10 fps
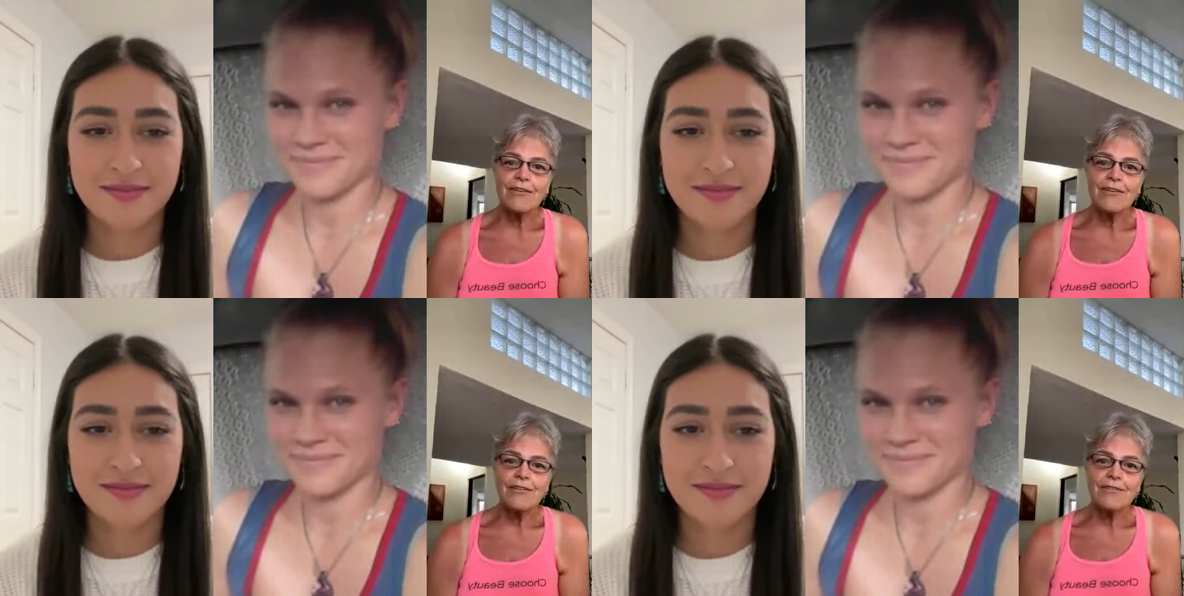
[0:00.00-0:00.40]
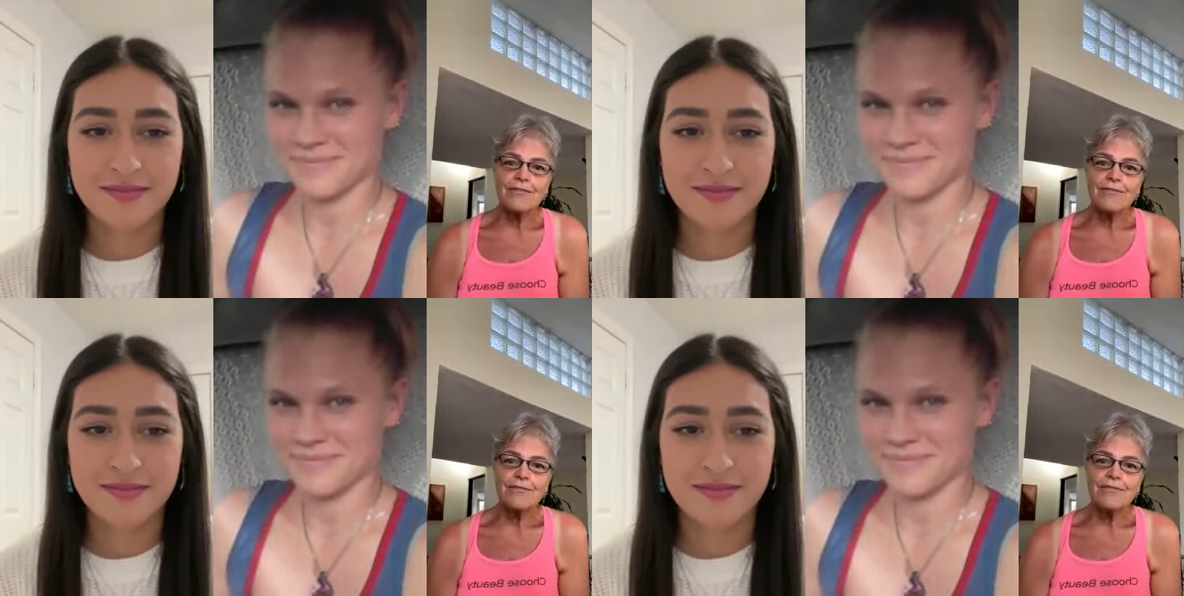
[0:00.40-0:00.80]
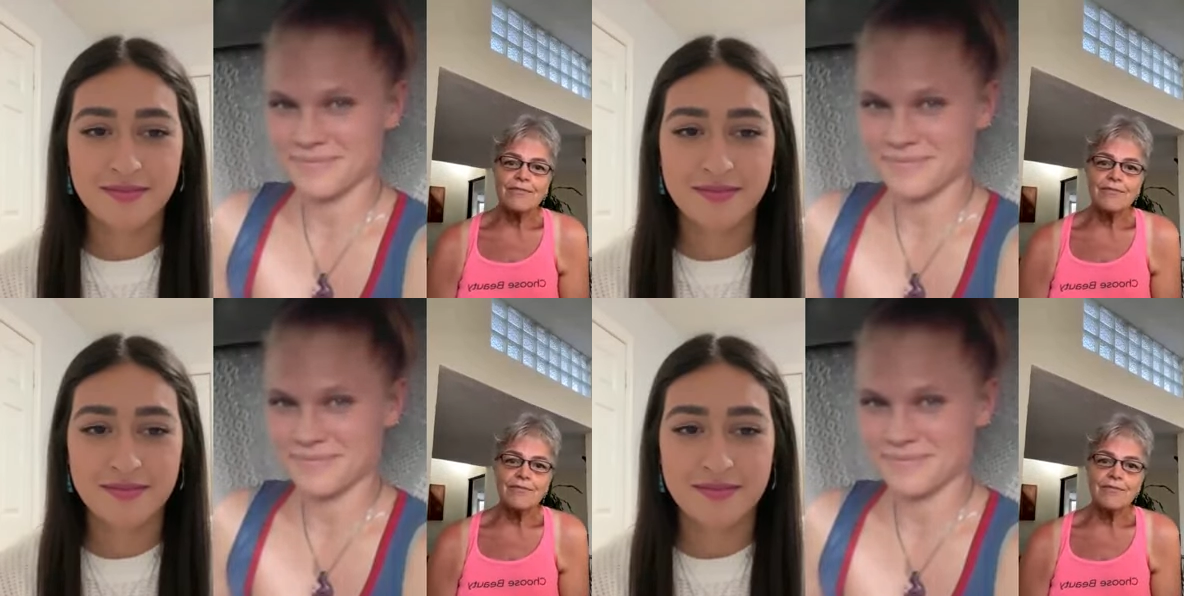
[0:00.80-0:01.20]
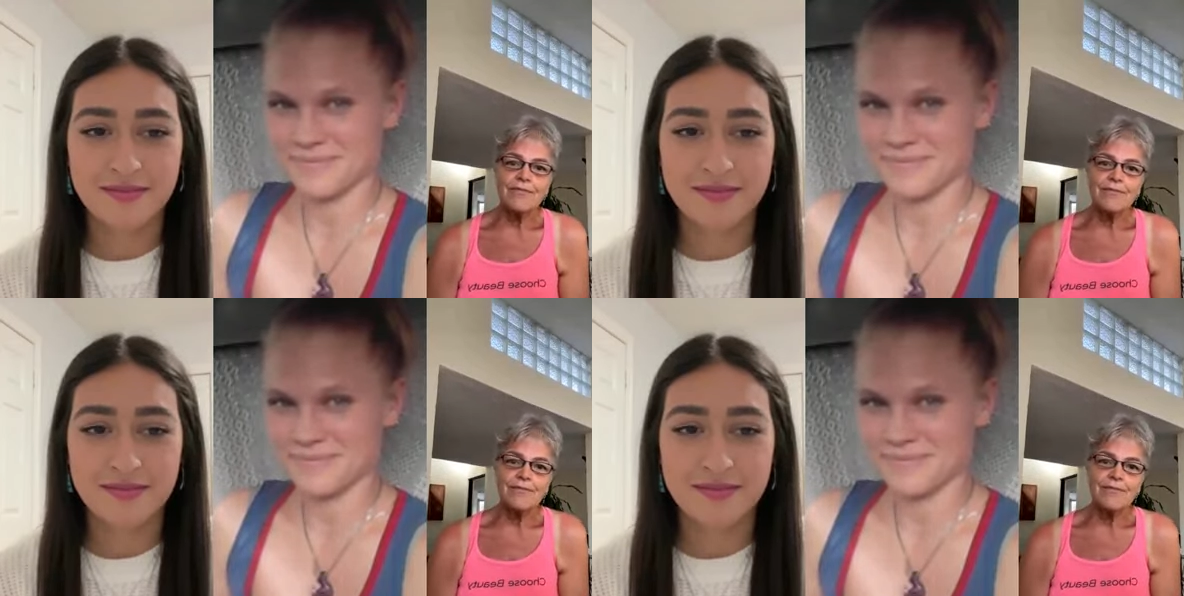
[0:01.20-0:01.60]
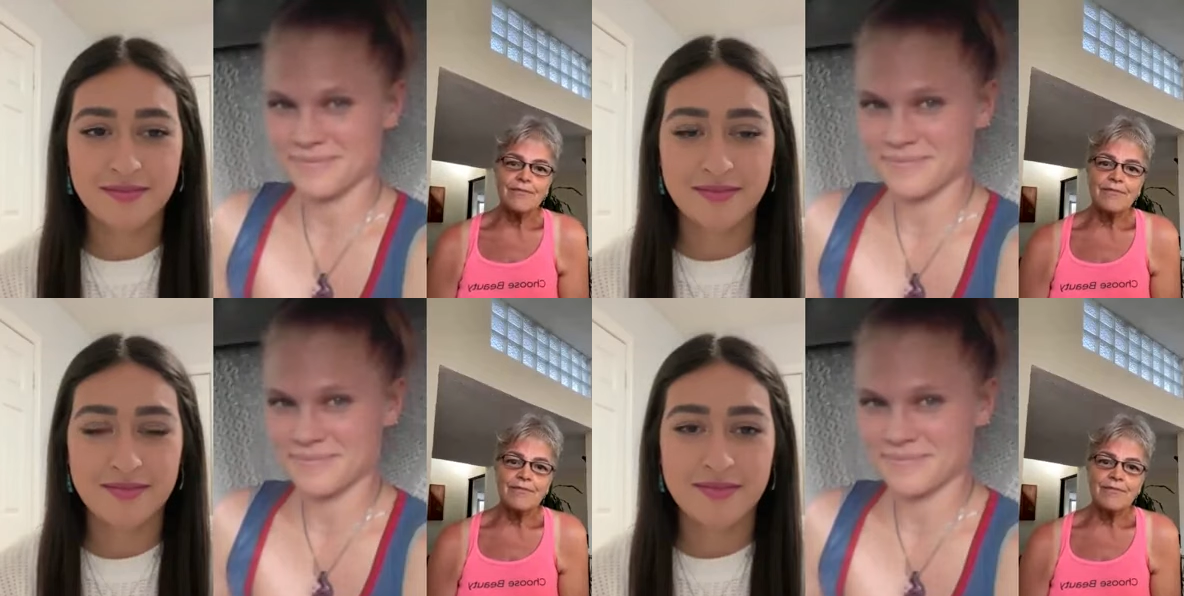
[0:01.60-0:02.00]

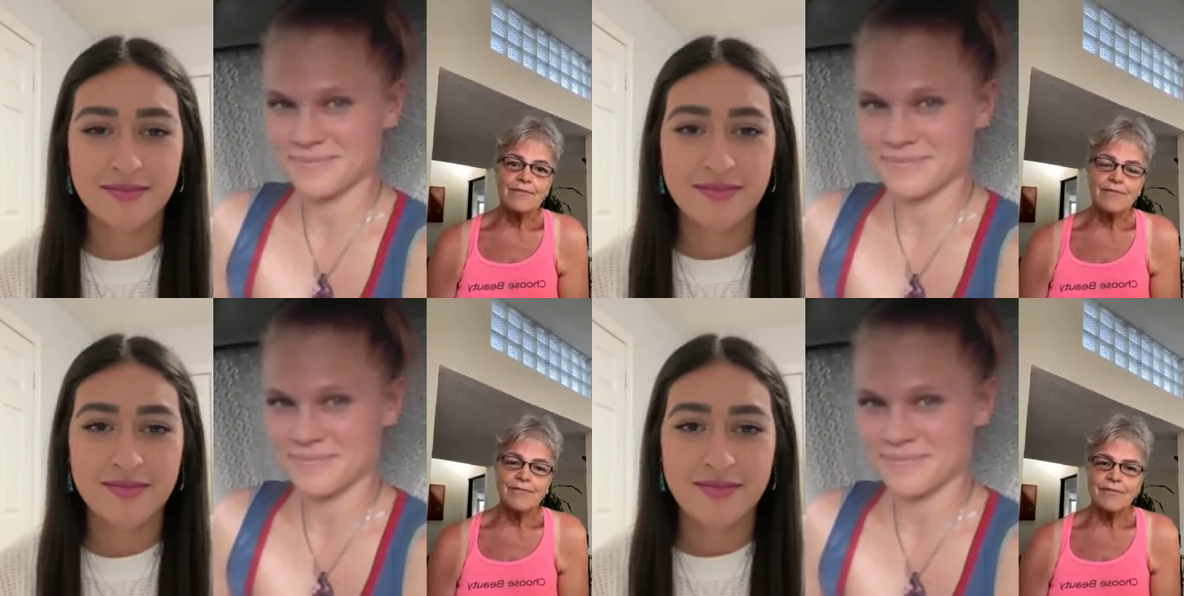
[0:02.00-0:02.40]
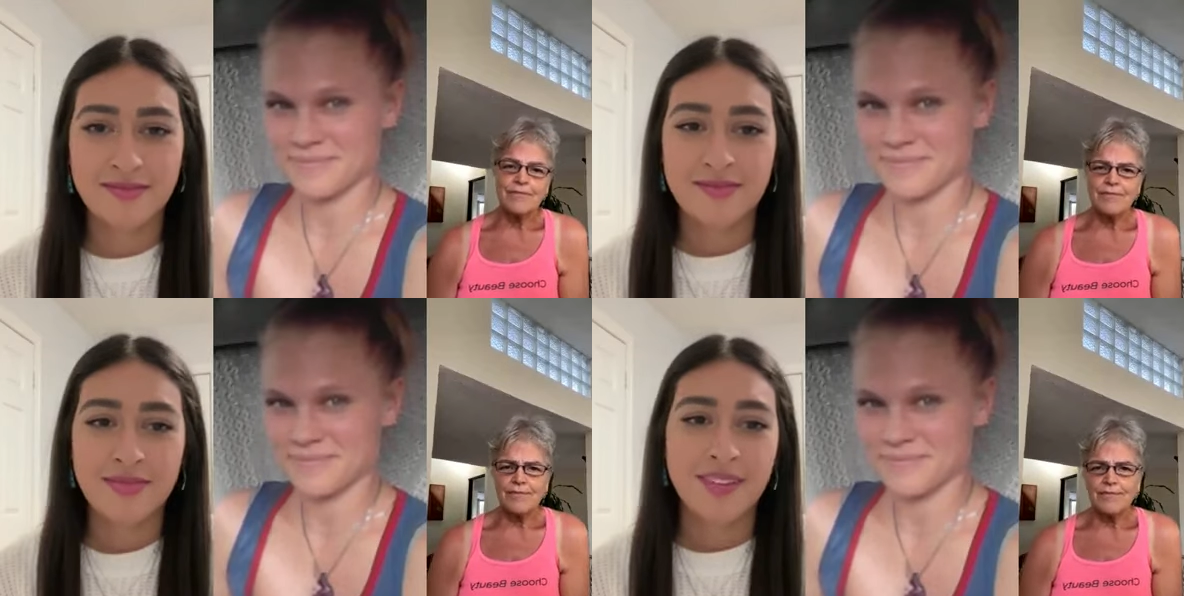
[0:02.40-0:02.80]
(no one is talking)